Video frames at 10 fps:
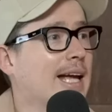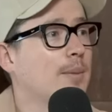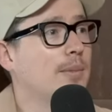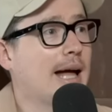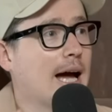
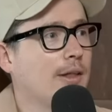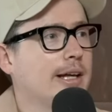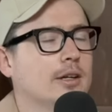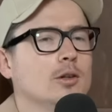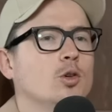up how they're
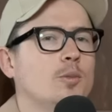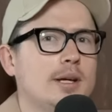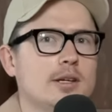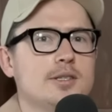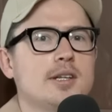going to look
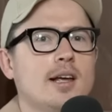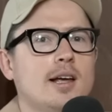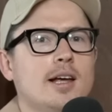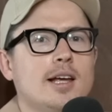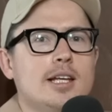because
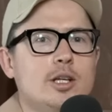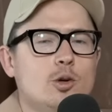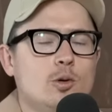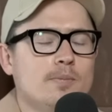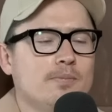
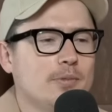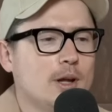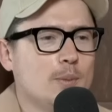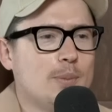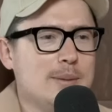you
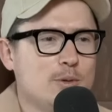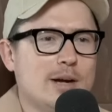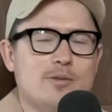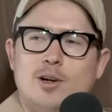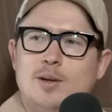people
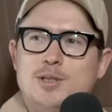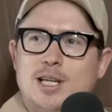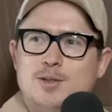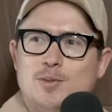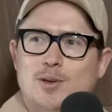get very
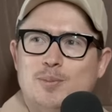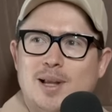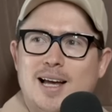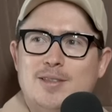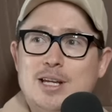obsessed with the
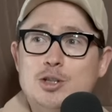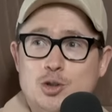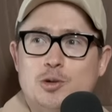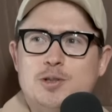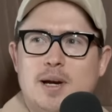play, the
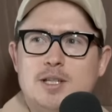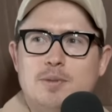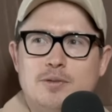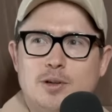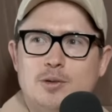endurance based
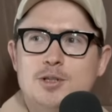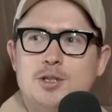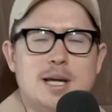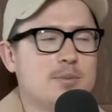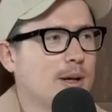midfielders
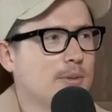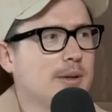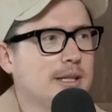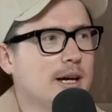because they put up the big